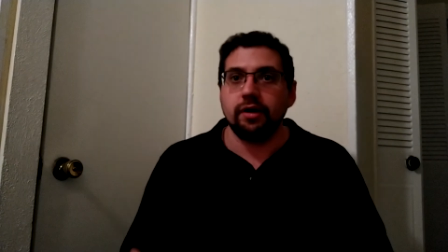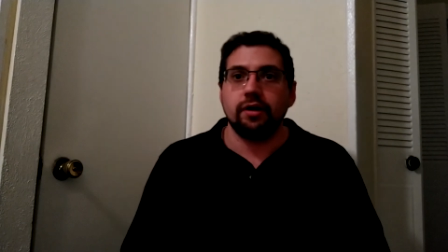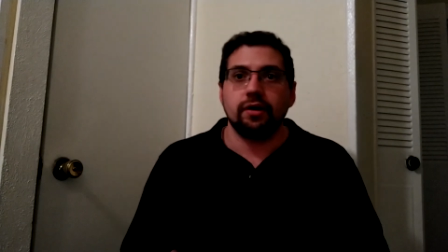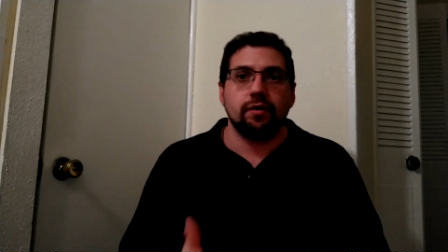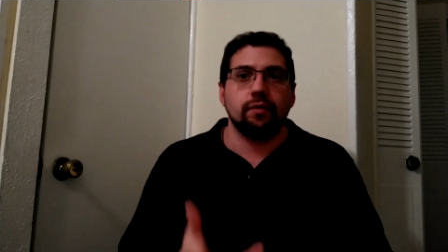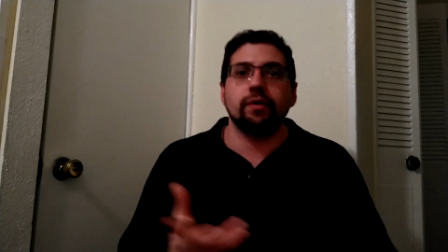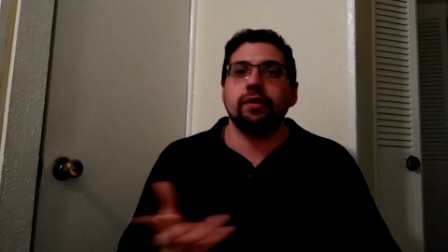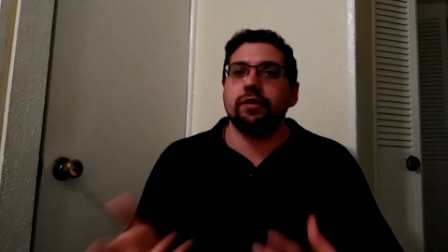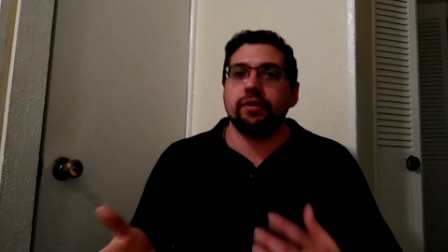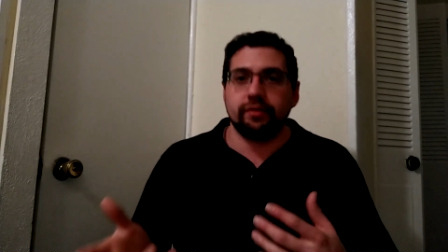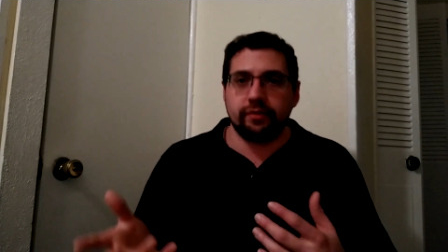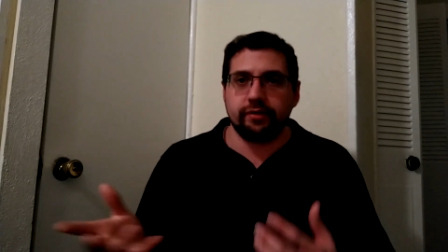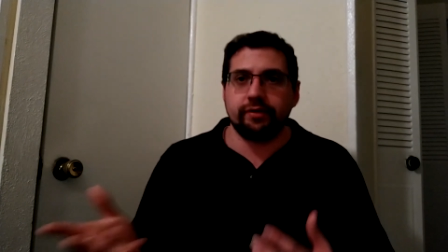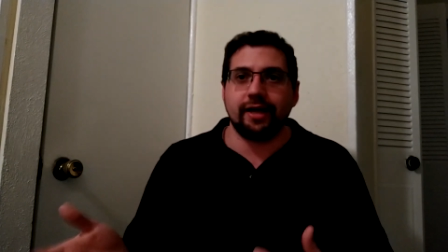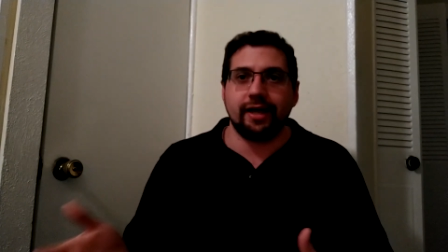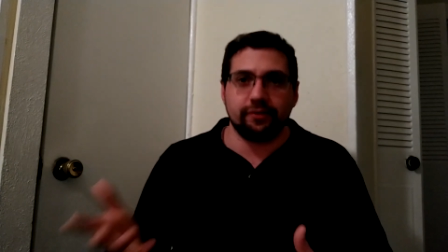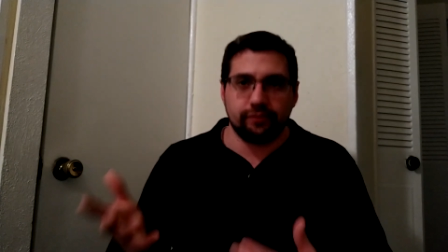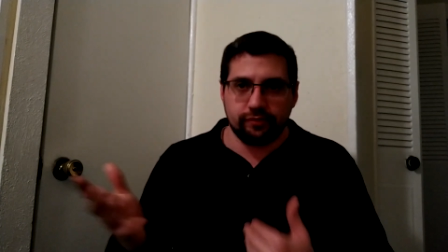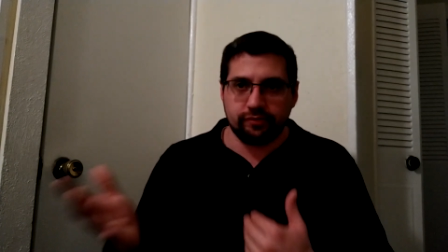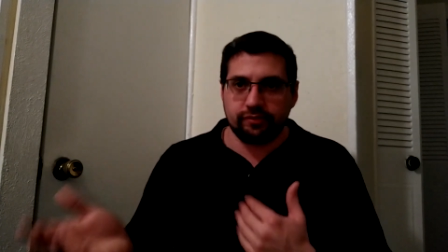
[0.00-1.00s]
Well,
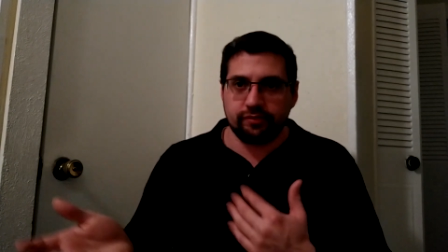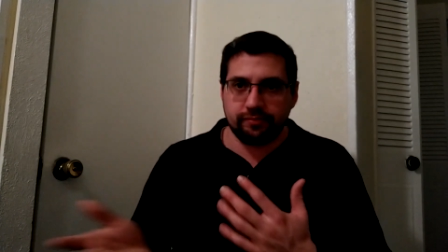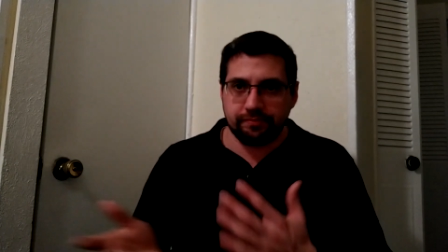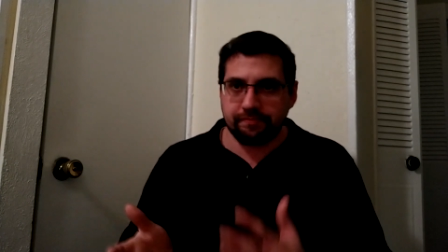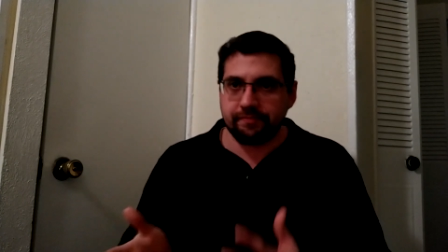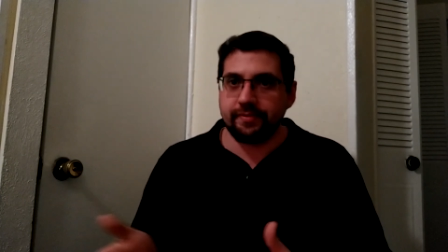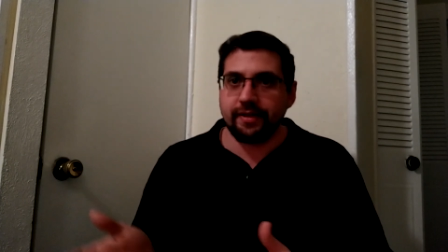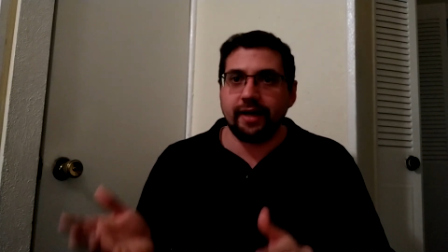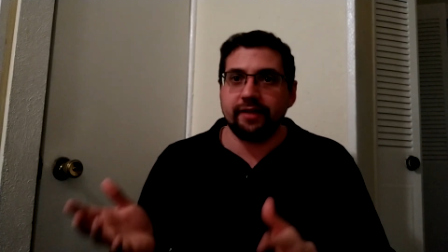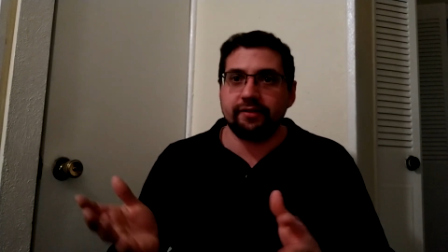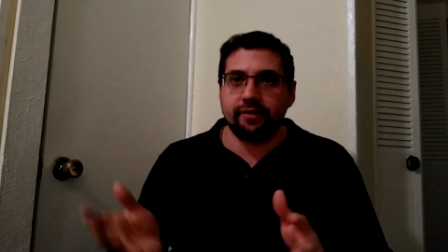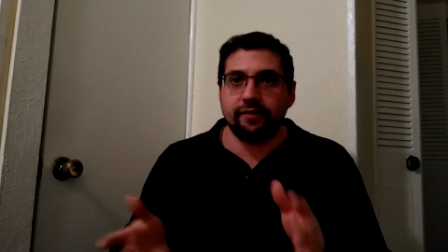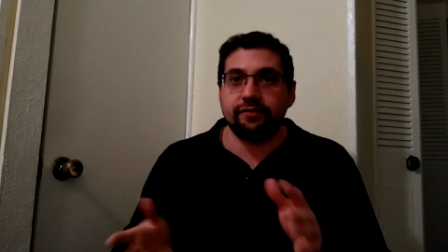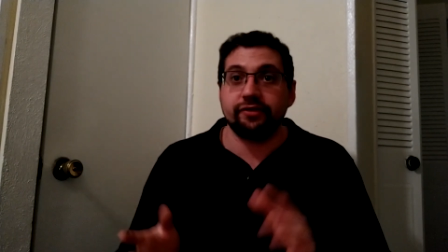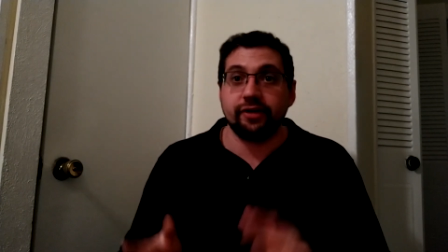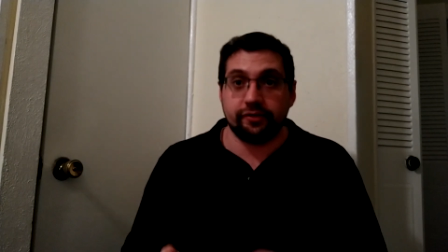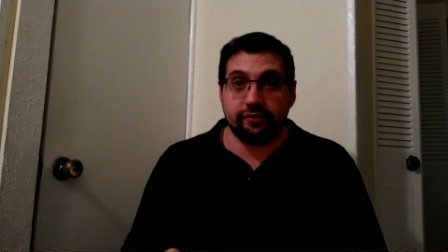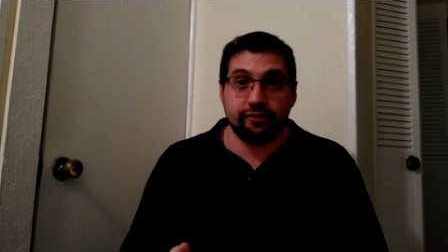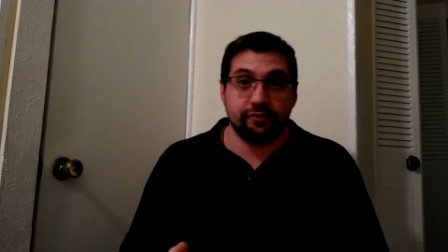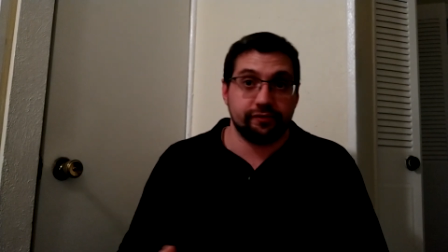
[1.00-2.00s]
that's the idea of
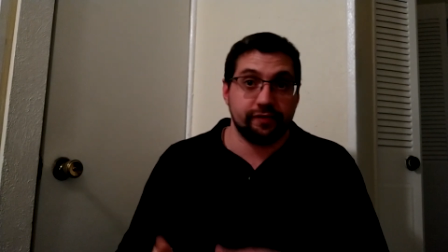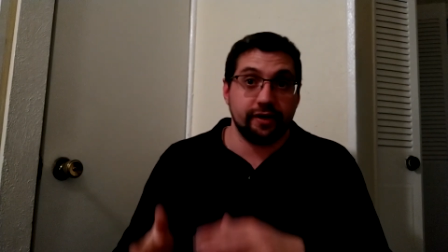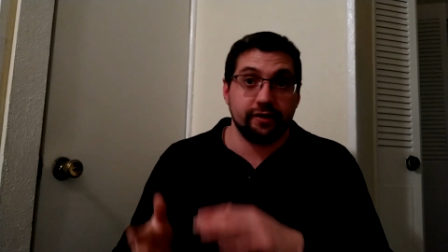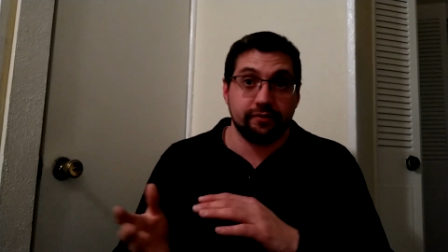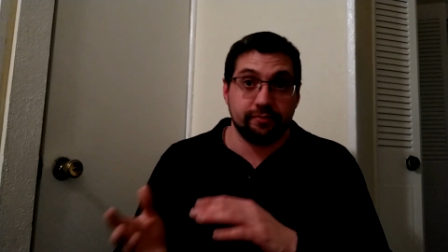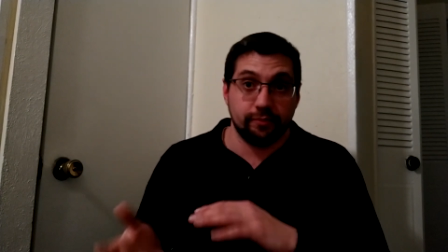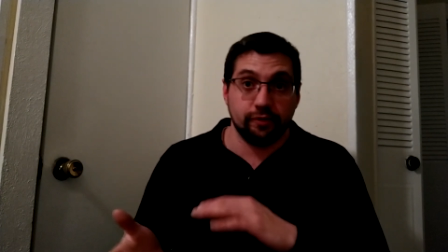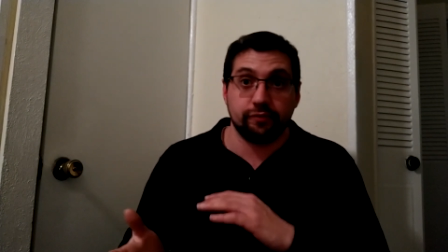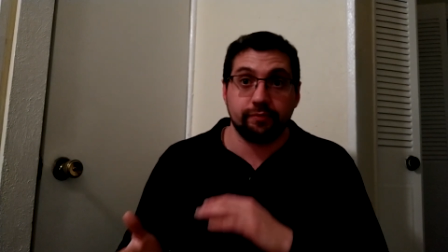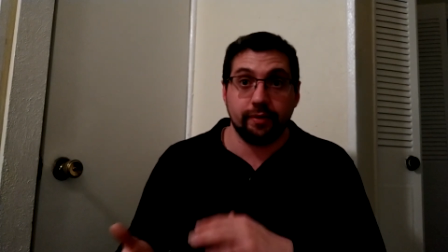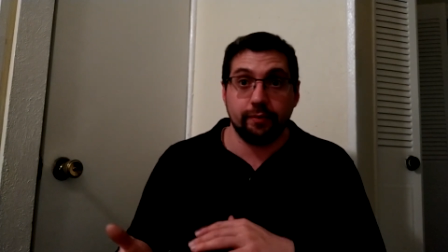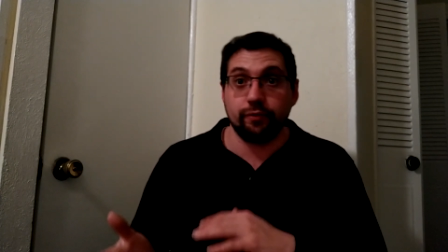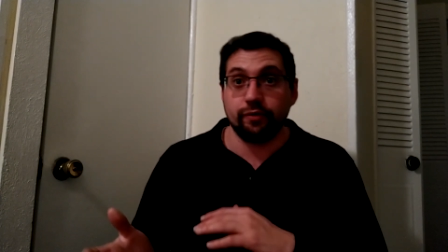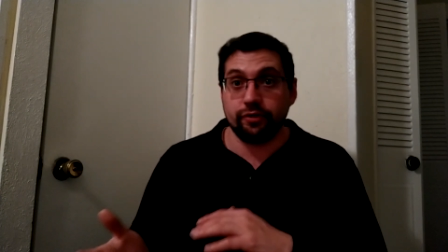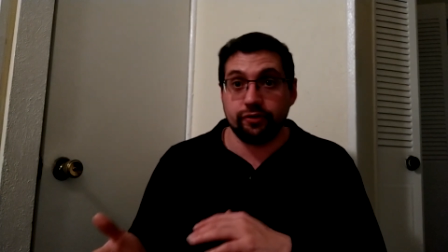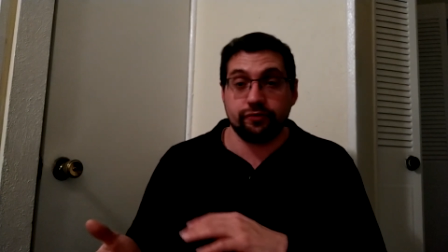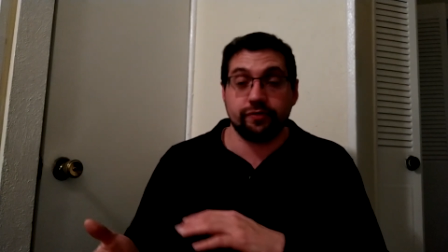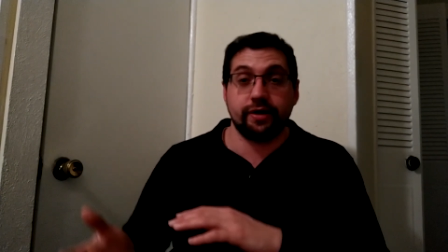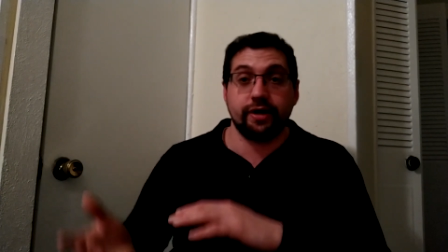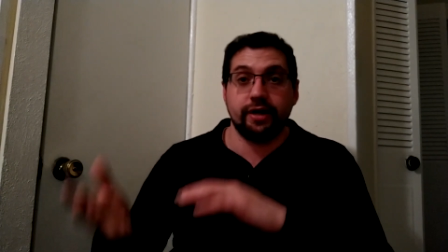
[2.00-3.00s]
Chesterton's fence. Most people would
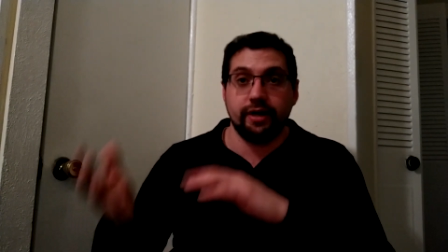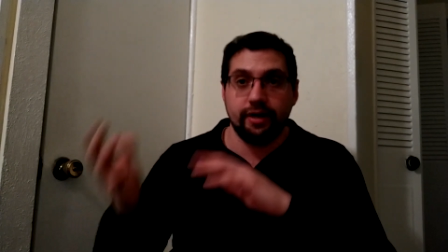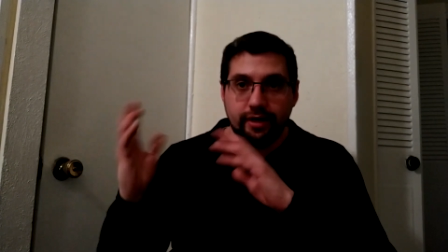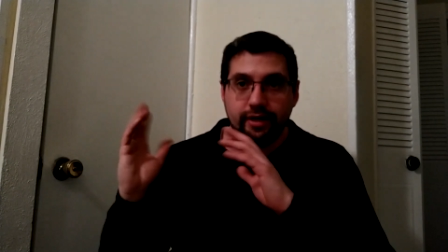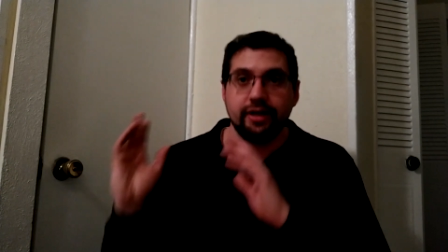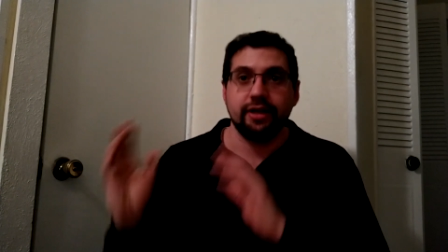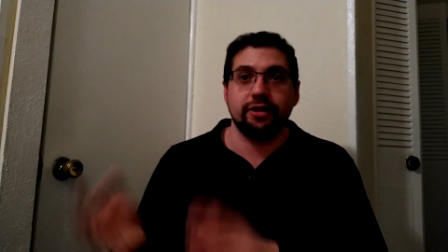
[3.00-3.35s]
agree.